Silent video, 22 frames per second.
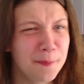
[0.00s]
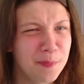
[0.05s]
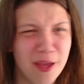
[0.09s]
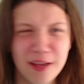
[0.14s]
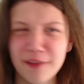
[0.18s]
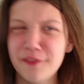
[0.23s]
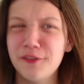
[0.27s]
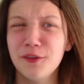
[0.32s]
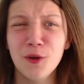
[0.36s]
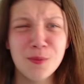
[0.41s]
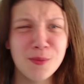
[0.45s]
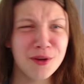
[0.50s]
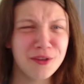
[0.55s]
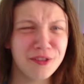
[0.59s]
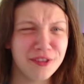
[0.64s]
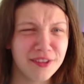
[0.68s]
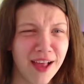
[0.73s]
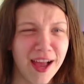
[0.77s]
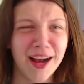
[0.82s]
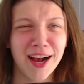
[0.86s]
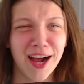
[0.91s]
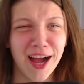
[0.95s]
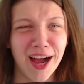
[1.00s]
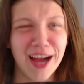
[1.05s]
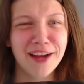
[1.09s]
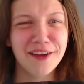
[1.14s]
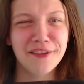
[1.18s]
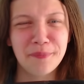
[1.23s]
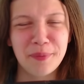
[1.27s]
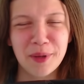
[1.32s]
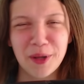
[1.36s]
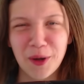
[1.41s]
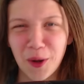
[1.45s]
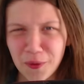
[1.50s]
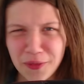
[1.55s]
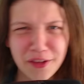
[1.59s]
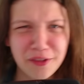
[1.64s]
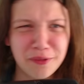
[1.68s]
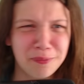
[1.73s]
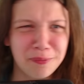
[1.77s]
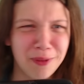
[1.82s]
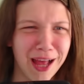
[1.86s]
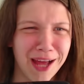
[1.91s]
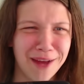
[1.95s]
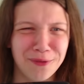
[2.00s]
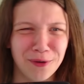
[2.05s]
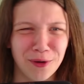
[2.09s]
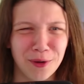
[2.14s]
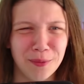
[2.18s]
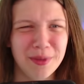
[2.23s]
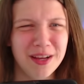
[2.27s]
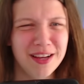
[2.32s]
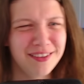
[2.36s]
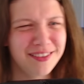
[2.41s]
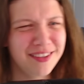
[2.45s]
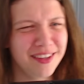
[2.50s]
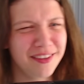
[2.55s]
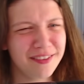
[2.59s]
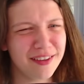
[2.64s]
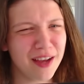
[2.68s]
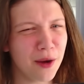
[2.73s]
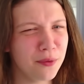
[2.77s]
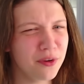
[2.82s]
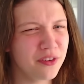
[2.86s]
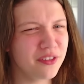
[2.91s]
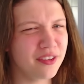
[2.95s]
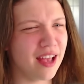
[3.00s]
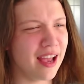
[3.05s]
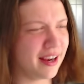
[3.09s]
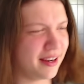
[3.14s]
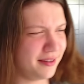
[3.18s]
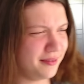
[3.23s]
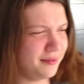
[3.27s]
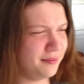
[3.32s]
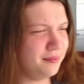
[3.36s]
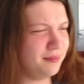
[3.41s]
It's almost like I have been on this platform since I was like,